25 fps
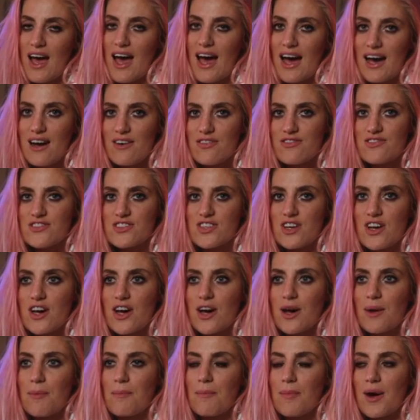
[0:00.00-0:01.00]

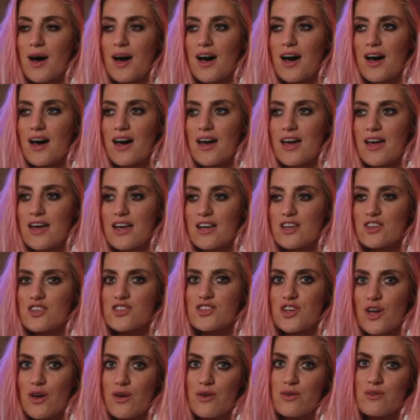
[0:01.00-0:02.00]
after my
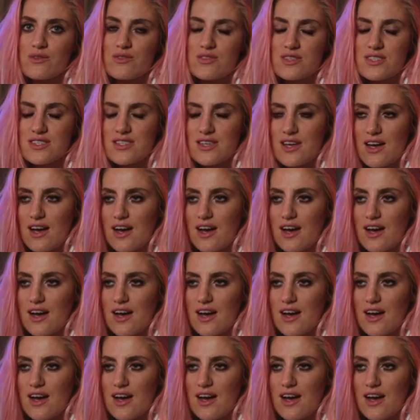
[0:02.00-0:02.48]
shows.